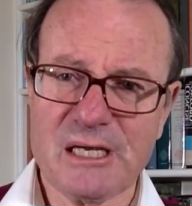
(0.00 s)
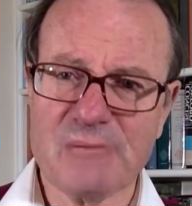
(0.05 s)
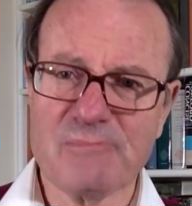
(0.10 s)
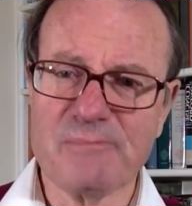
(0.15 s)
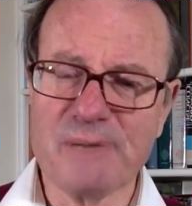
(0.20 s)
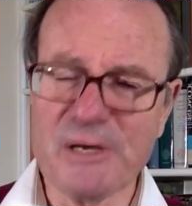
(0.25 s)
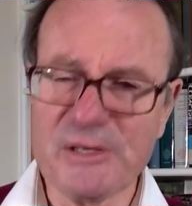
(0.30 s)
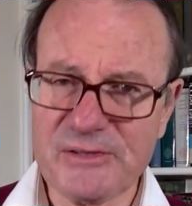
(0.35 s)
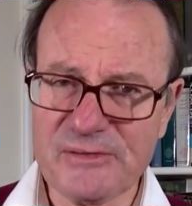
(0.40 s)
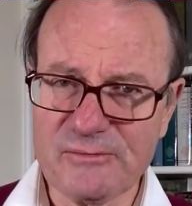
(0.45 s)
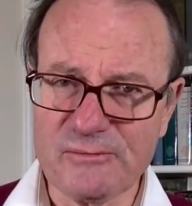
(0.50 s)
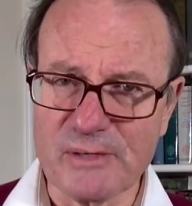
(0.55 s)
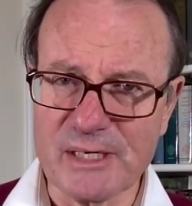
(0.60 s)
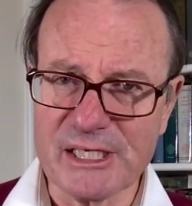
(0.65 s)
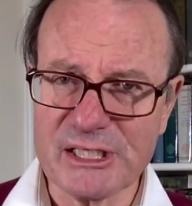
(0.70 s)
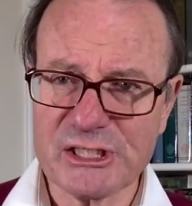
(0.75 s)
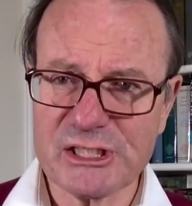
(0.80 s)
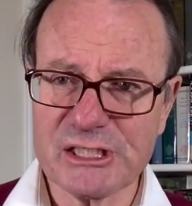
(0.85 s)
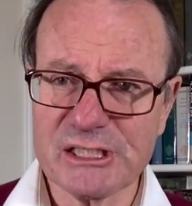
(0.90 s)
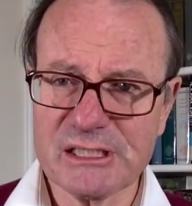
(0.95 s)
both of
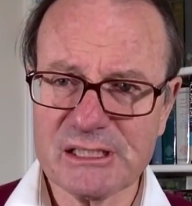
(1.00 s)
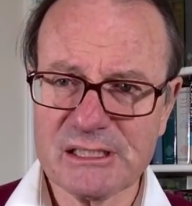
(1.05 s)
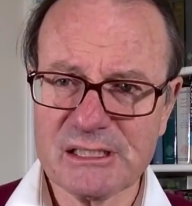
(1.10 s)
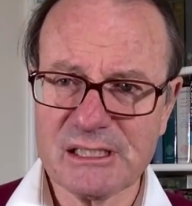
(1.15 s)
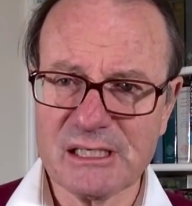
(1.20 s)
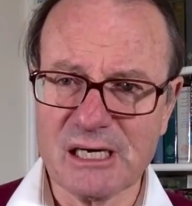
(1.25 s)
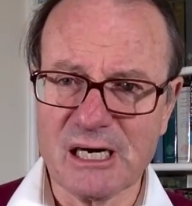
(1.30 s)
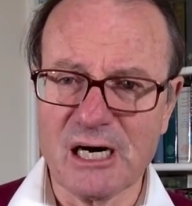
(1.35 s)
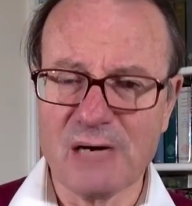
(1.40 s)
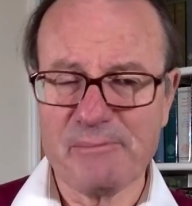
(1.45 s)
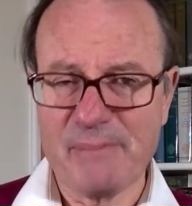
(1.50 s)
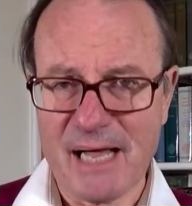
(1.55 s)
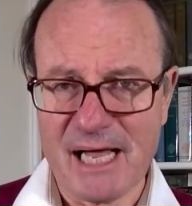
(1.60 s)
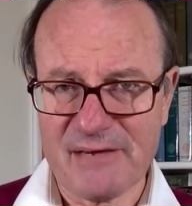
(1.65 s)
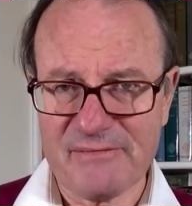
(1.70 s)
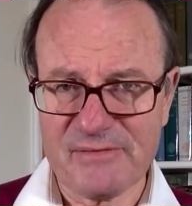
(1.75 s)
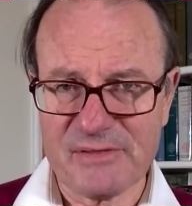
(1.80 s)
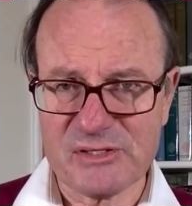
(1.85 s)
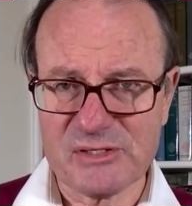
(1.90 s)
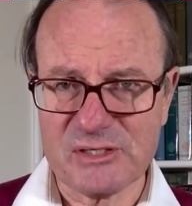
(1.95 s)
which are bad
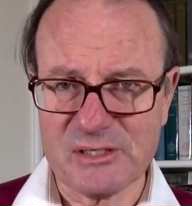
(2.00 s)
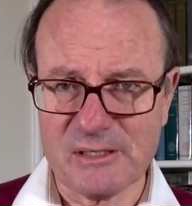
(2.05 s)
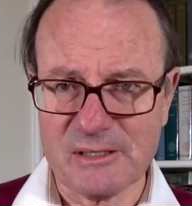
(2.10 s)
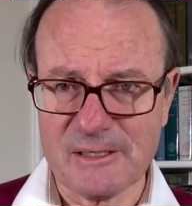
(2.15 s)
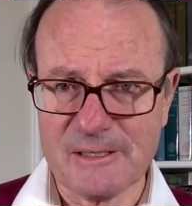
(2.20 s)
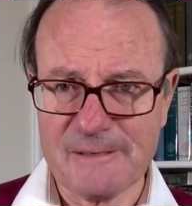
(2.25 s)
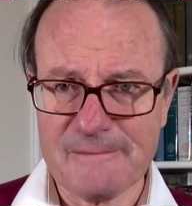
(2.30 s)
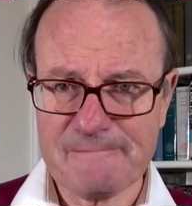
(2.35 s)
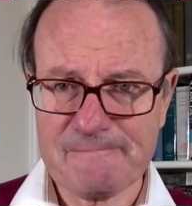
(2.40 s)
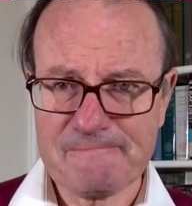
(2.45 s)
for the dollar.